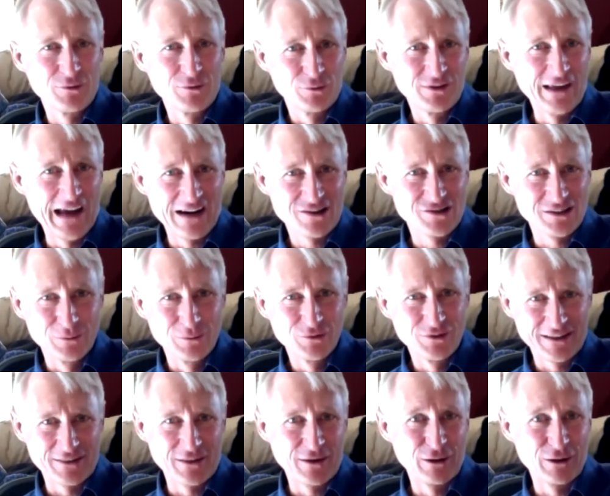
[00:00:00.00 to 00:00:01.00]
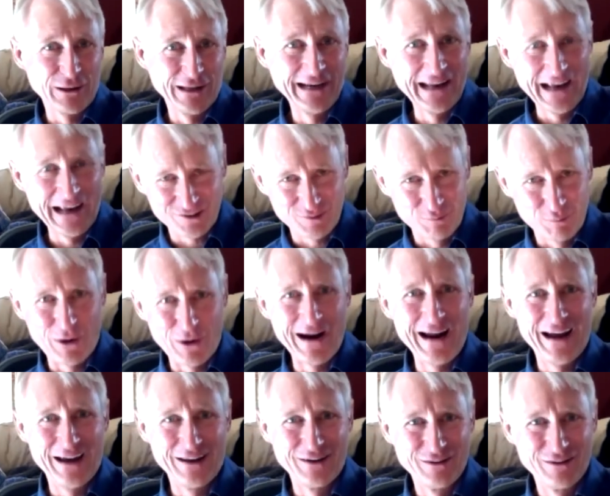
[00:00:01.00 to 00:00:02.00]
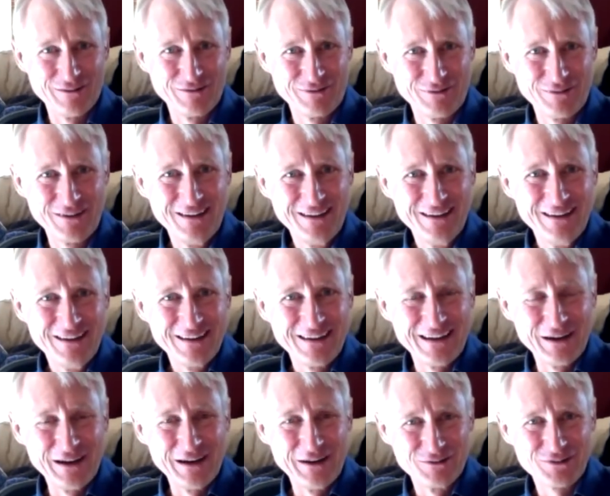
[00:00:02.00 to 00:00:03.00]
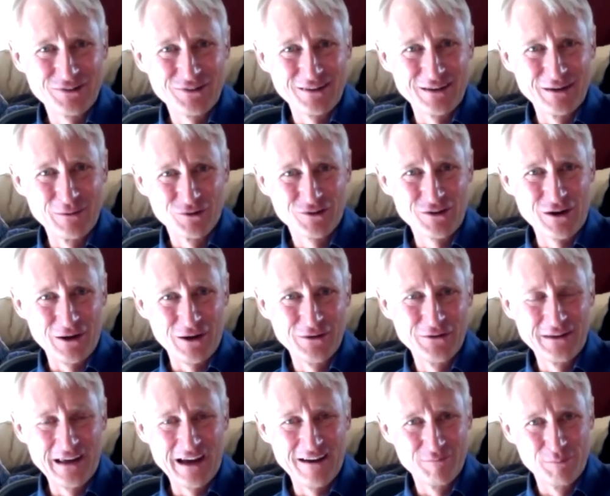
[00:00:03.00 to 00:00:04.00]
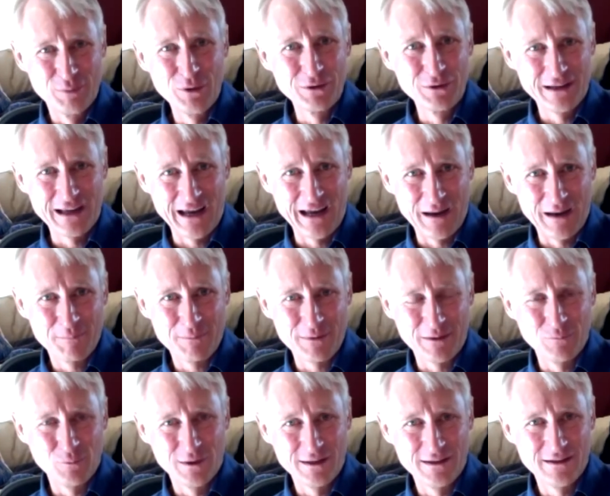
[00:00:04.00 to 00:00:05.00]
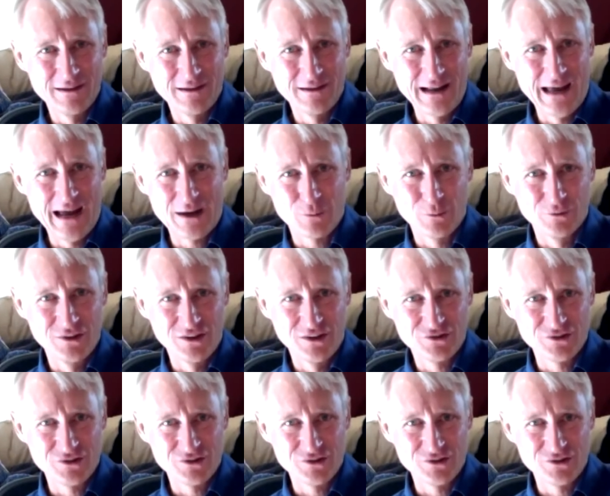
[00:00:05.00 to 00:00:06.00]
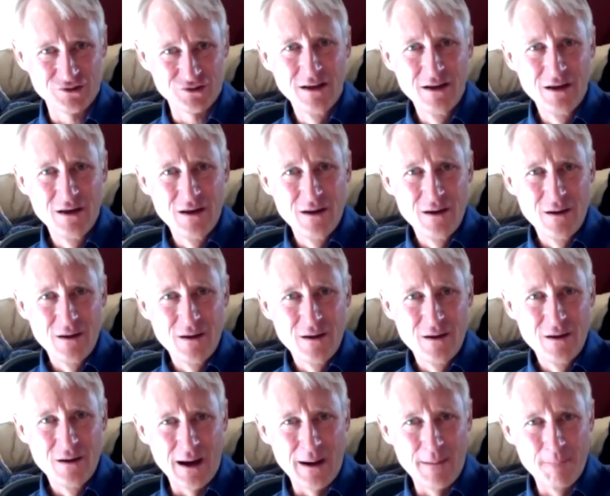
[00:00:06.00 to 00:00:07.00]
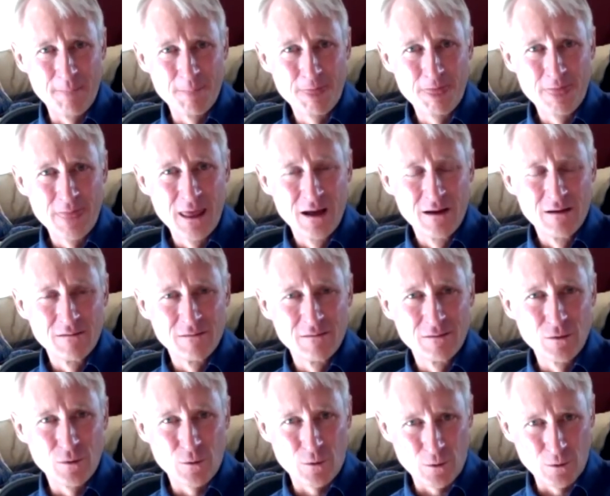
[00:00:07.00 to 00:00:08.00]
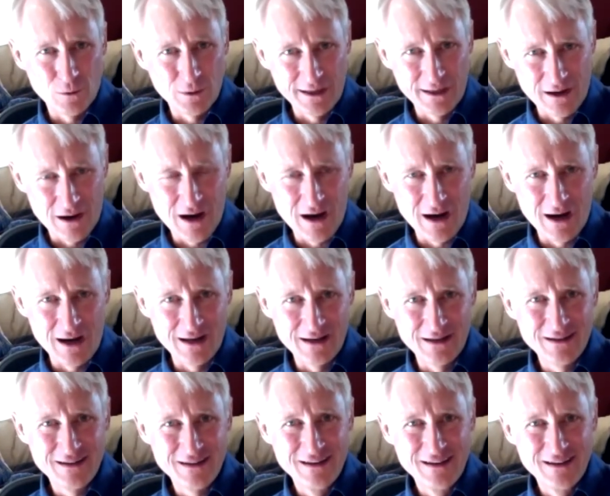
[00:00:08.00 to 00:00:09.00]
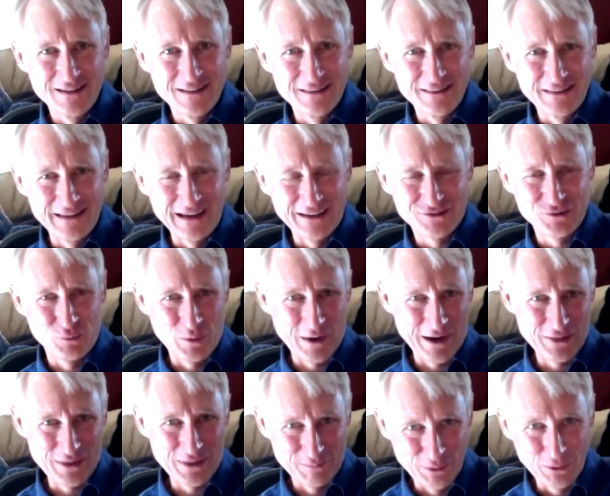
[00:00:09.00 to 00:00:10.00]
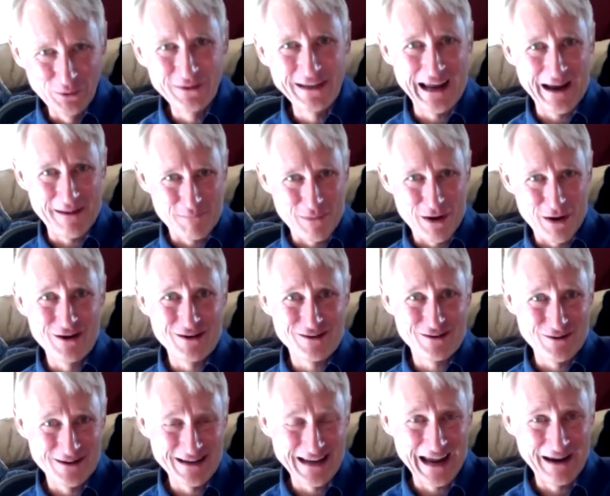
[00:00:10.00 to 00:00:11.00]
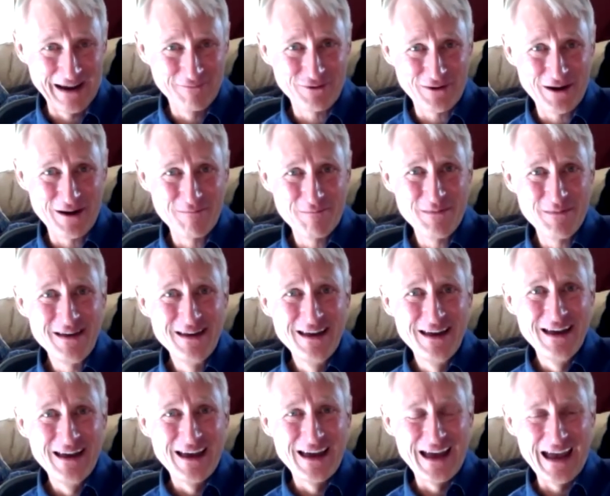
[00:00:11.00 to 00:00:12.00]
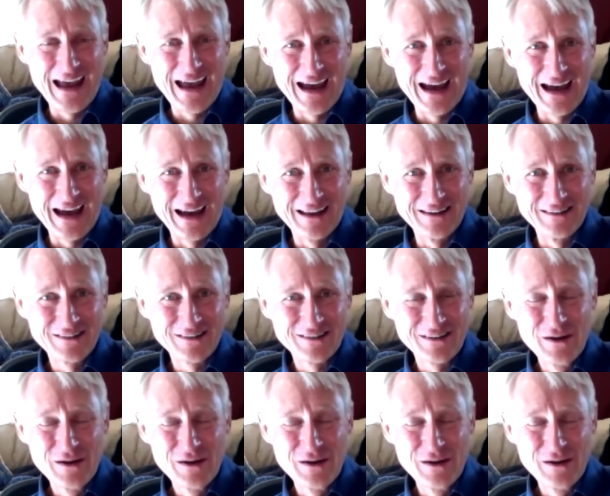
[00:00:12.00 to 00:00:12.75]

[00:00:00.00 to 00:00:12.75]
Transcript: It was actually it was like the Kleenex brand of it's it was called Dev Bootcamp, and we did an acquisition um, early on, that's where the bootcamp moniker came from, and